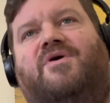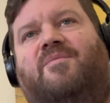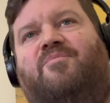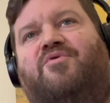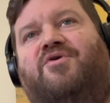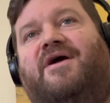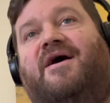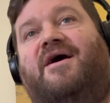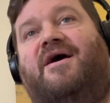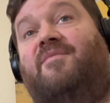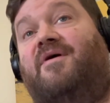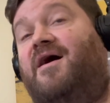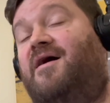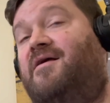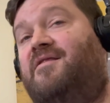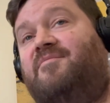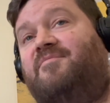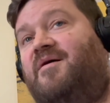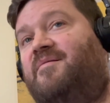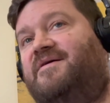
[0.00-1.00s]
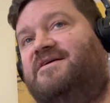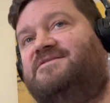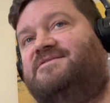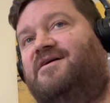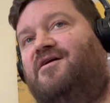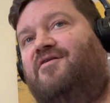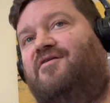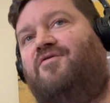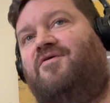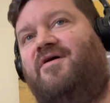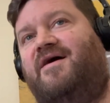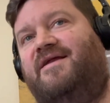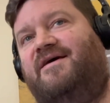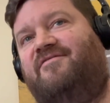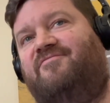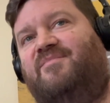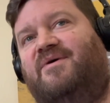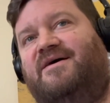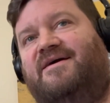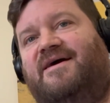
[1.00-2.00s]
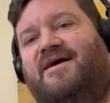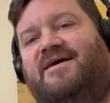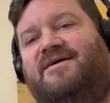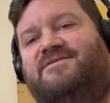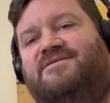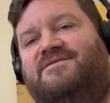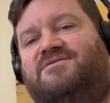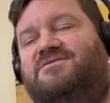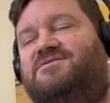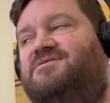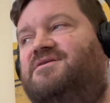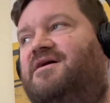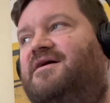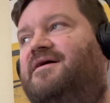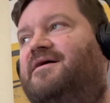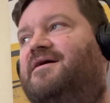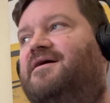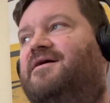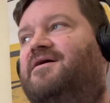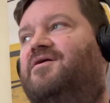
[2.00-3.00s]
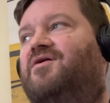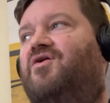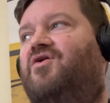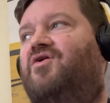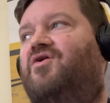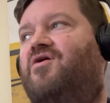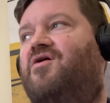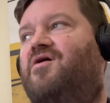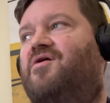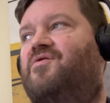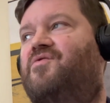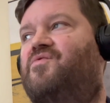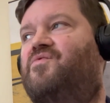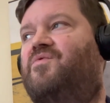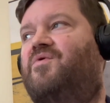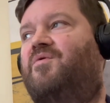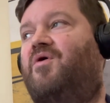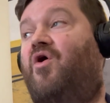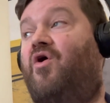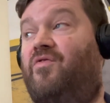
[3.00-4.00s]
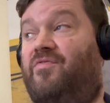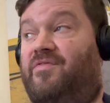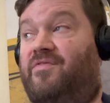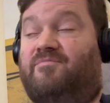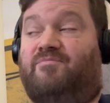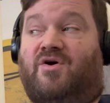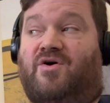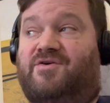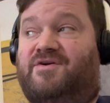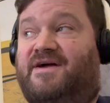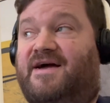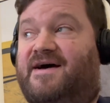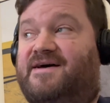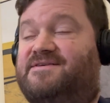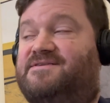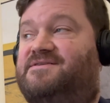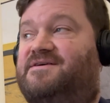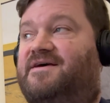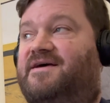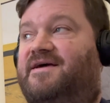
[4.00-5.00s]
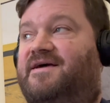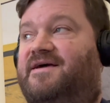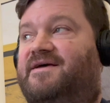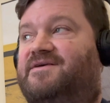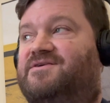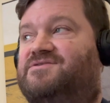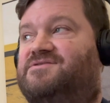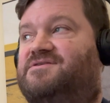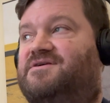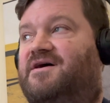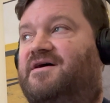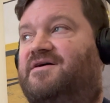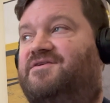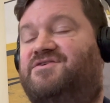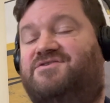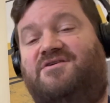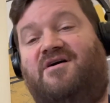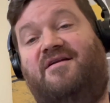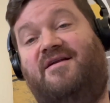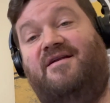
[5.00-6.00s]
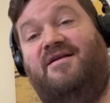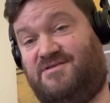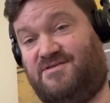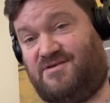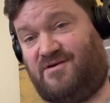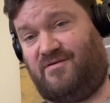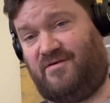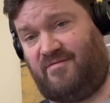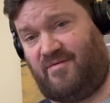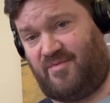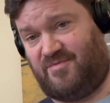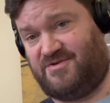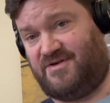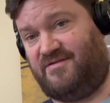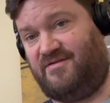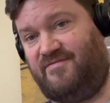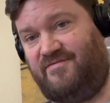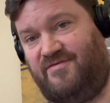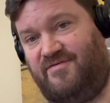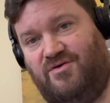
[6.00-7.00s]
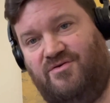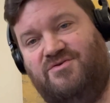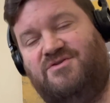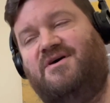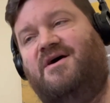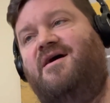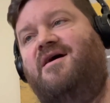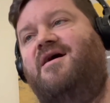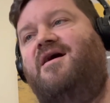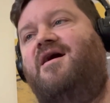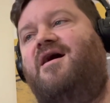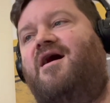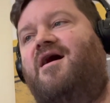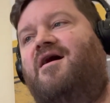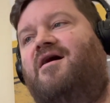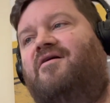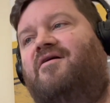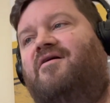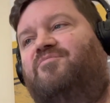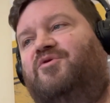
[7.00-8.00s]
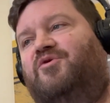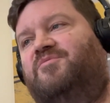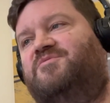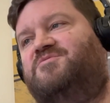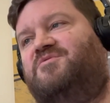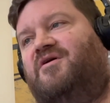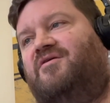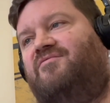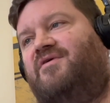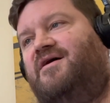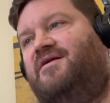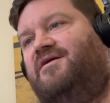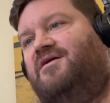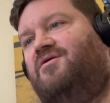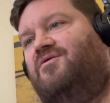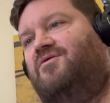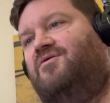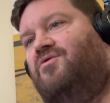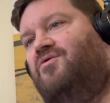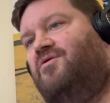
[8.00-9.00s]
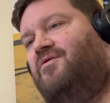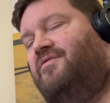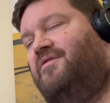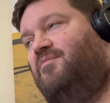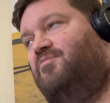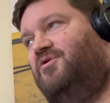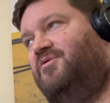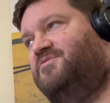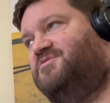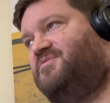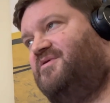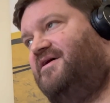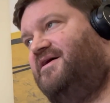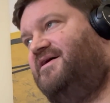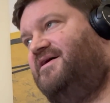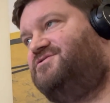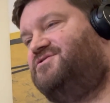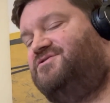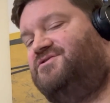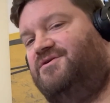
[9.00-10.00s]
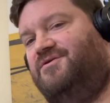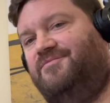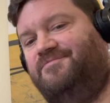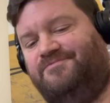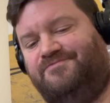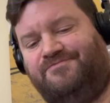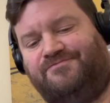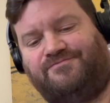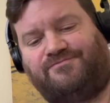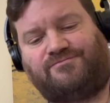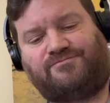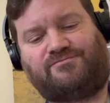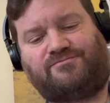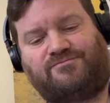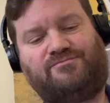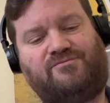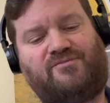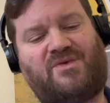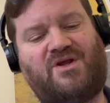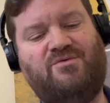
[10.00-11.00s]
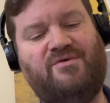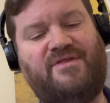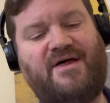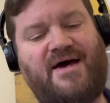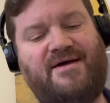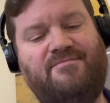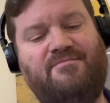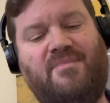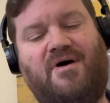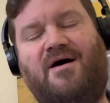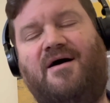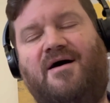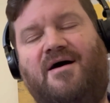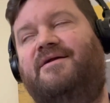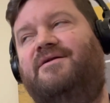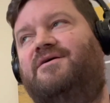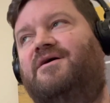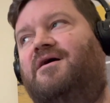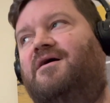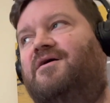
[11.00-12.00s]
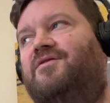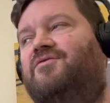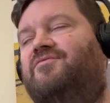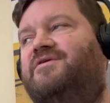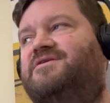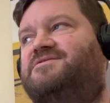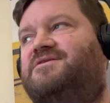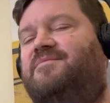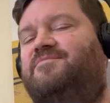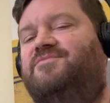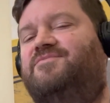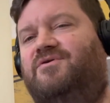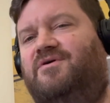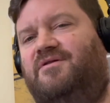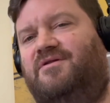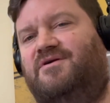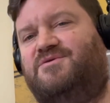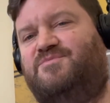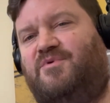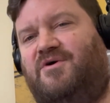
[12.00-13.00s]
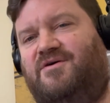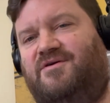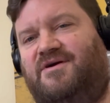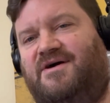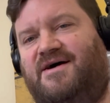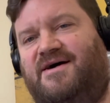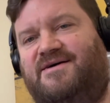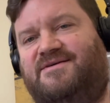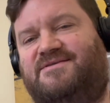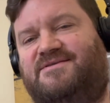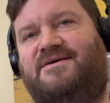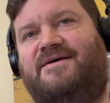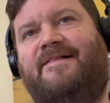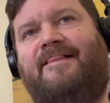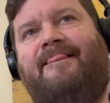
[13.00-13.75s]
put out either by myself or any of my guests on the podcast does not necessarily represent the views of Bloomsbury Radio or the Bloomsbury Institute. With that in mind, the reason I'm doing this podcast